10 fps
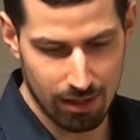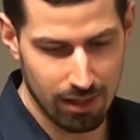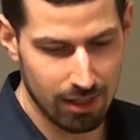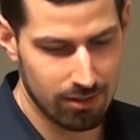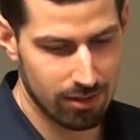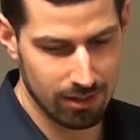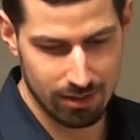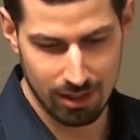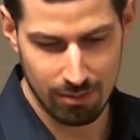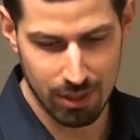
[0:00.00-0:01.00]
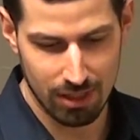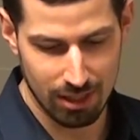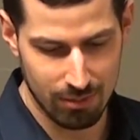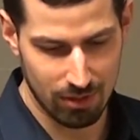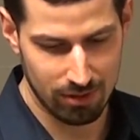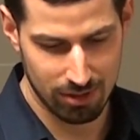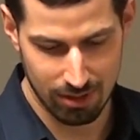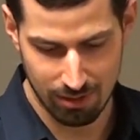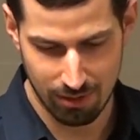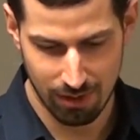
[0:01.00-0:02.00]
this is going to be the demo.
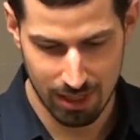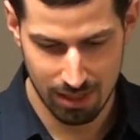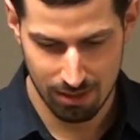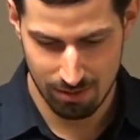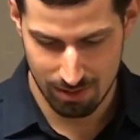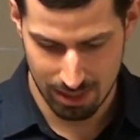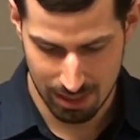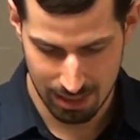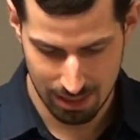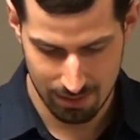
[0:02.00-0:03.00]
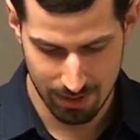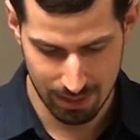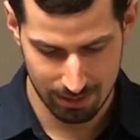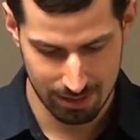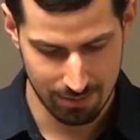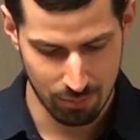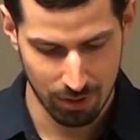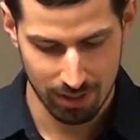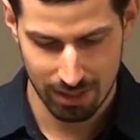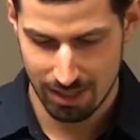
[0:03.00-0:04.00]
So thank you in advance, because I'm
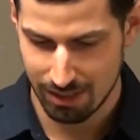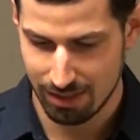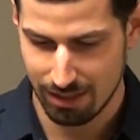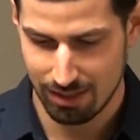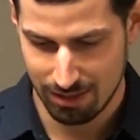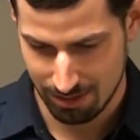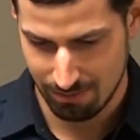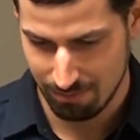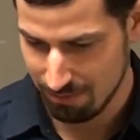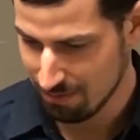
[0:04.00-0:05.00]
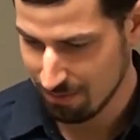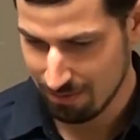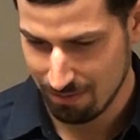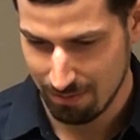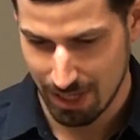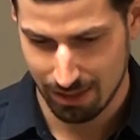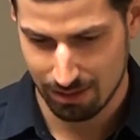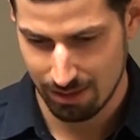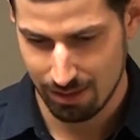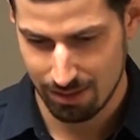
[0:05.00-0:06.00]
probably not going to come back
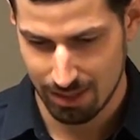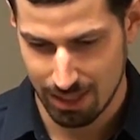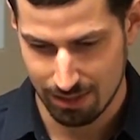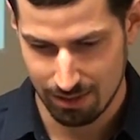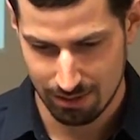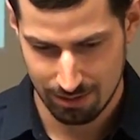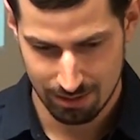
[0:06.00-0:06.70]
to these slides.